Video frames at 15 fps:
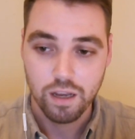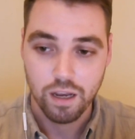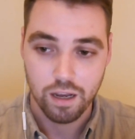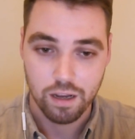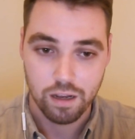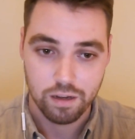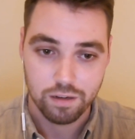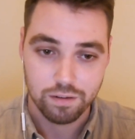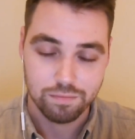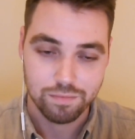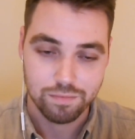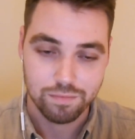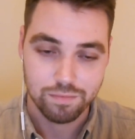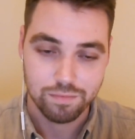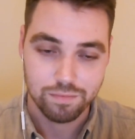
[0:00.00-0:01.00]

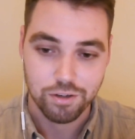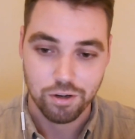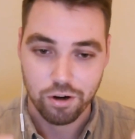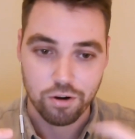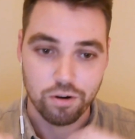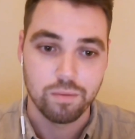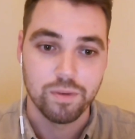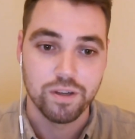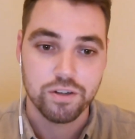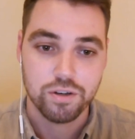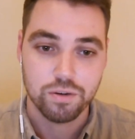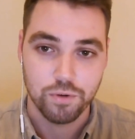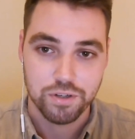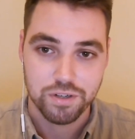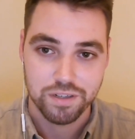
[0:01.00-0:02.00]
Docker
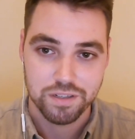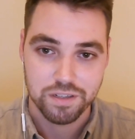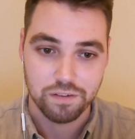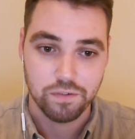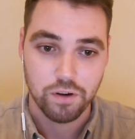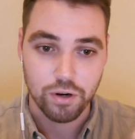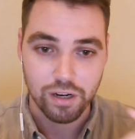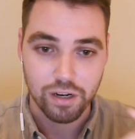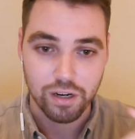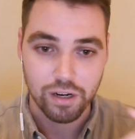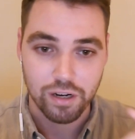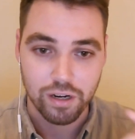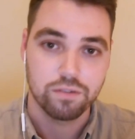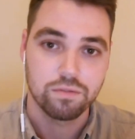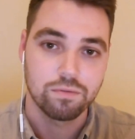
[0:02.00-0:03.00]
image, which is a very
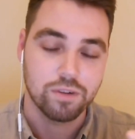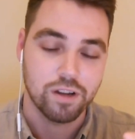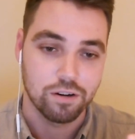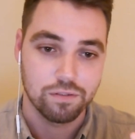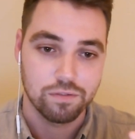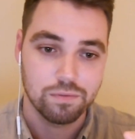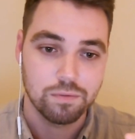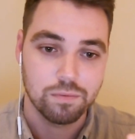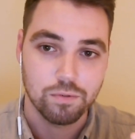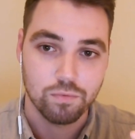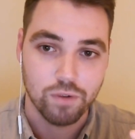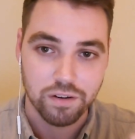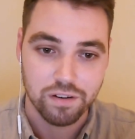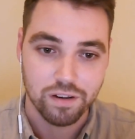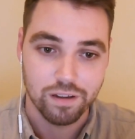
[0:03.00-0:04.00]
lightweight kind of
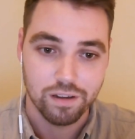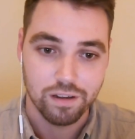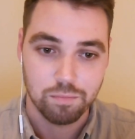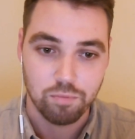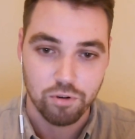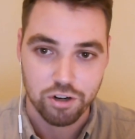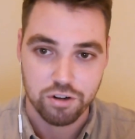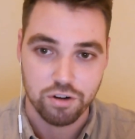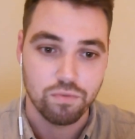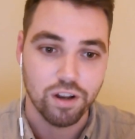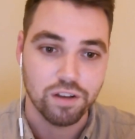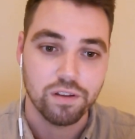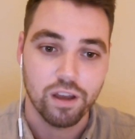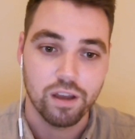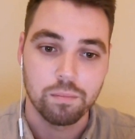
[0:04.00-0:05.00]
production
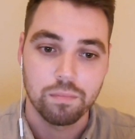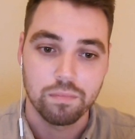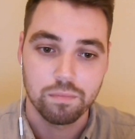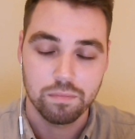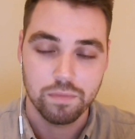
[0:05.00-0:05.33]
runtime